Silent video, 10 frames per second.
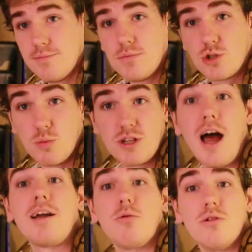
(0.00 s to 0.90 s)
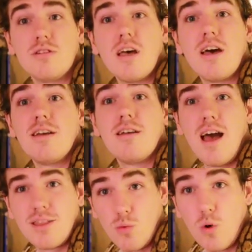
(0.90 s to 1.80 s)
Super Tiger we looked
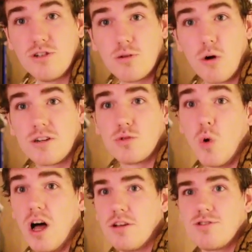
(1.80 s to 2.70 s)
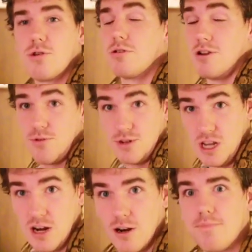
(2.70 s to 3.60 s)
at the 1 year mark as well. So in another
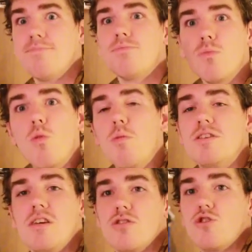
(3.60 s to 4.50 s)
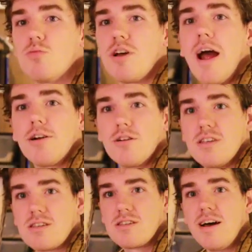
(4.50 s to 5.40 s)
year, we'll be seeing the Super Tiger at
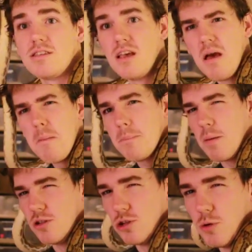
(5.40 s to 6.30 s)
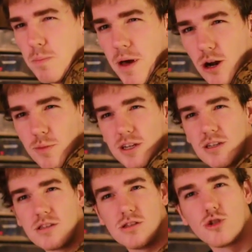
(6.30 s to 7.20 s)
this size, maybe a little bit better
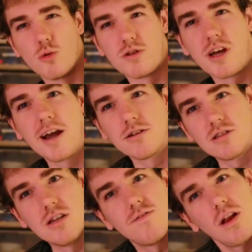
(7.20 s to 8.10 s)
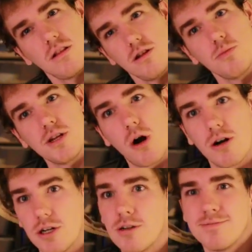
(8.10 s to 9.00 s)
because the Super Tiger is getting fed a little bit
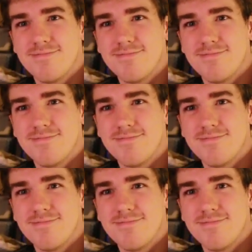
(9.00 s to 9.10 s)
harder.